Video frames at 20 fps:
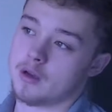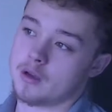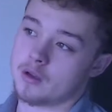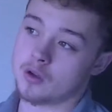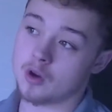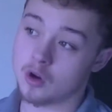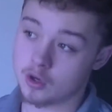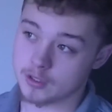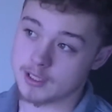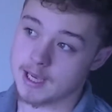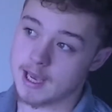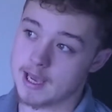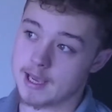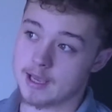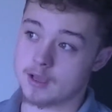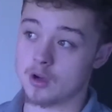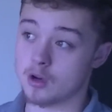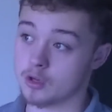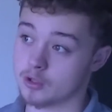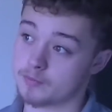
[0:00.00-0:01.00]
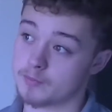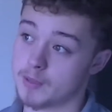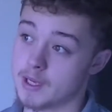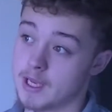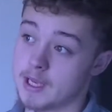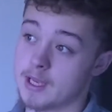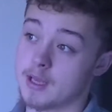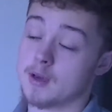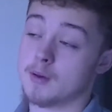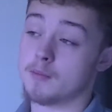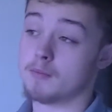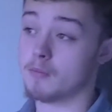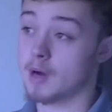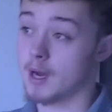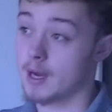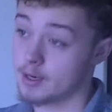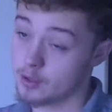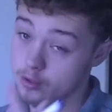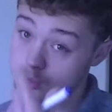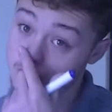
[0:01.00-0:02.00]
cos a, cos b,
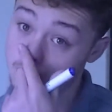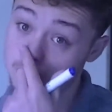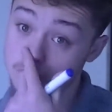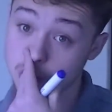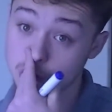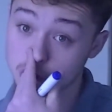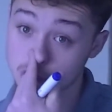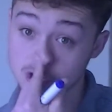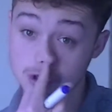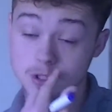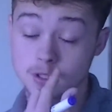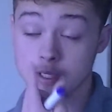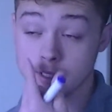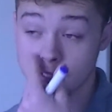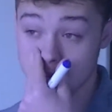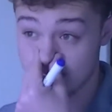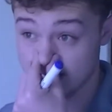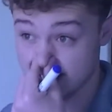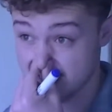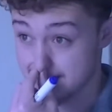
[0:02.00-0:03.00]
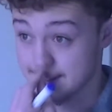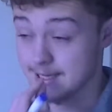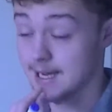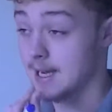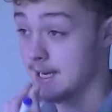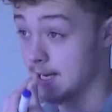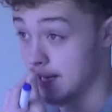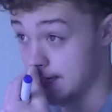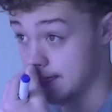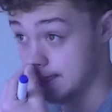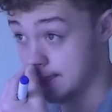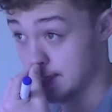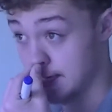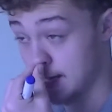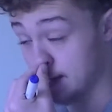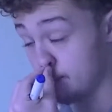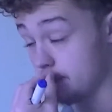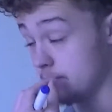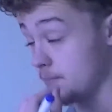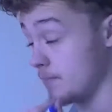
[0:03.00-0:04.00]
minus or plus sin a, sin